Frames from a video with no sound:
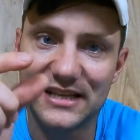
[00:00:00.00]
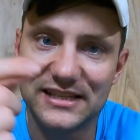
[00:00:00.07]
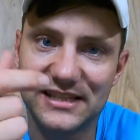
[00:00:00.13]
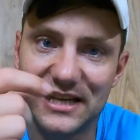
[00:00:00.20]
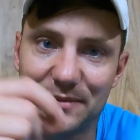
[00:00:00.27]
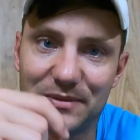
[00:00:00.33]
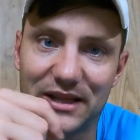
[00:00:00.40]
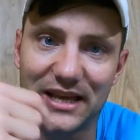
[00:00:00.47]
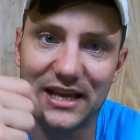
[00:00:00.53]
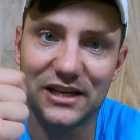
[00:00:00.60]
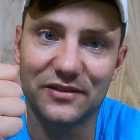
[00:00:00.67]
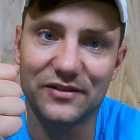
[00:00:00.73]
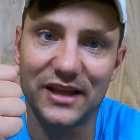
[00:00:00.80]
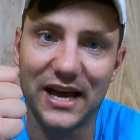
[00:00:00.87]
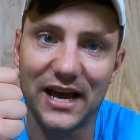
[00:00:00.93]
Tip the end
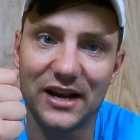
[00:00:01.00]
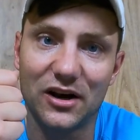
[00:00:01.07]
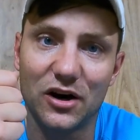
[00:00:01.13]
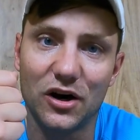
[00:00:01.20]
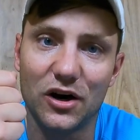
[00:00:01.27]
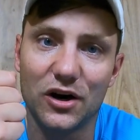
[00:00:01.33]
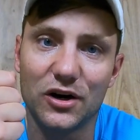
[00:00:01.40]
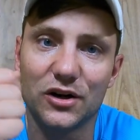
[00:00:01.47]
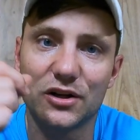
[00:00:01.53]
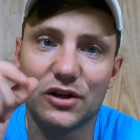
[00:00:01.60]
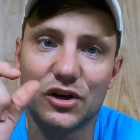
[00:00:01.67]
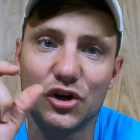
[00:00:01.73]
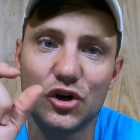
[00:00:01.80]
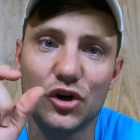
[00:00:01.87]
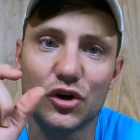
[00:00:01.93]
of
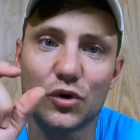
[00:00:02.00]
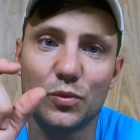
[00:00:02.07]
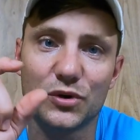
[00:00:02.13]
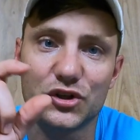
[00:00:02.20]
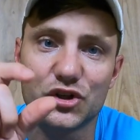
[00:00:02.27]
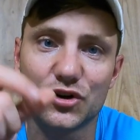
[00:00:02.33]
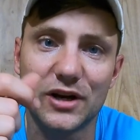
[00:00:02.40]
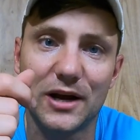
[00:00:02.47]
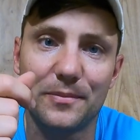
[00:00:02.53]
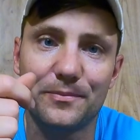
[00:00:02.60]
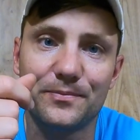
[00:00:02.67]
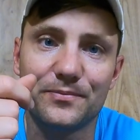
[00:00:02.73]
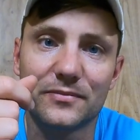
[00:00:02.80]
that hook with shrimp,